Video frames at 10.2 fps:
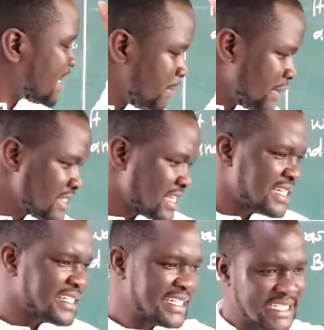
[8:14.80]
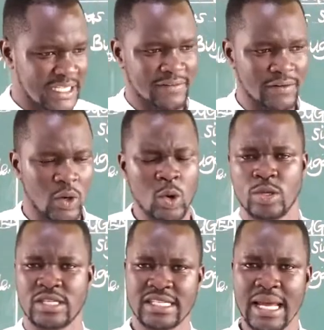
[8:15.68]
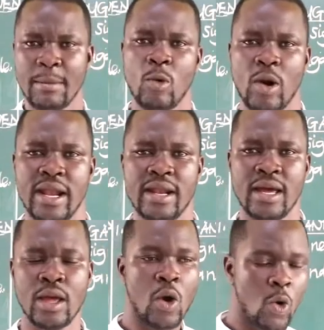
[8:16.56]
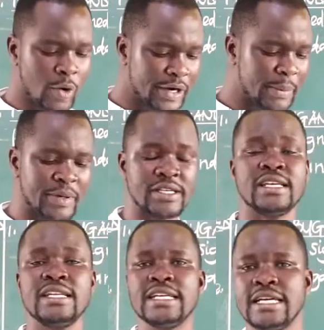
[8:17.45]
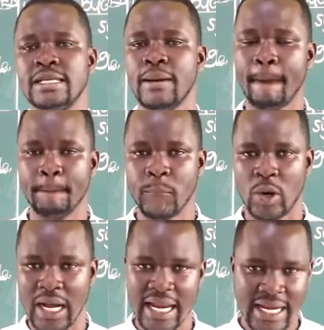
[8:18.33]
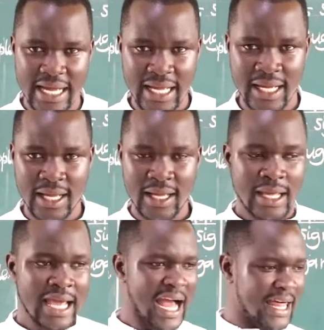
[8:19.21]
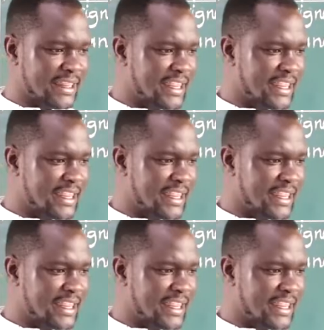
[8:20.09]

representative or someone who represented Uganda, and